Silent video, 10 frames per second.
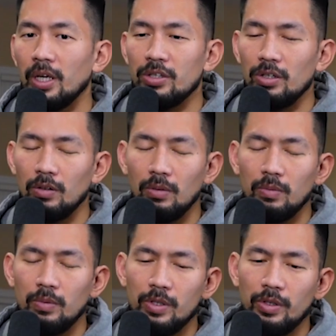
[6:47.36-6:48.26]
Yeah,
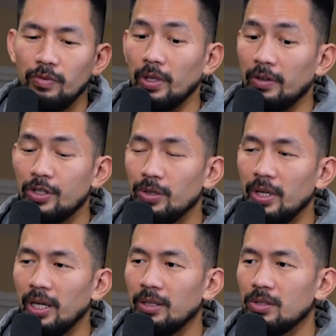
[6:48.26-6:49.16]
so for like
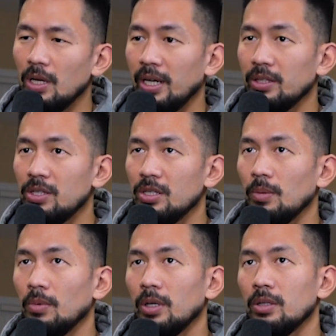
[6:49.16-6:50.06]
shooting, I could see
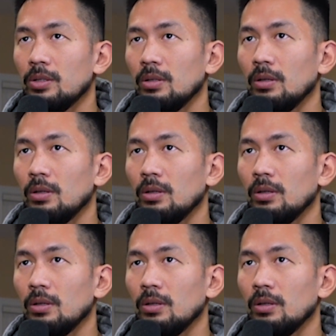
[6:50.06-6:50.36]
someone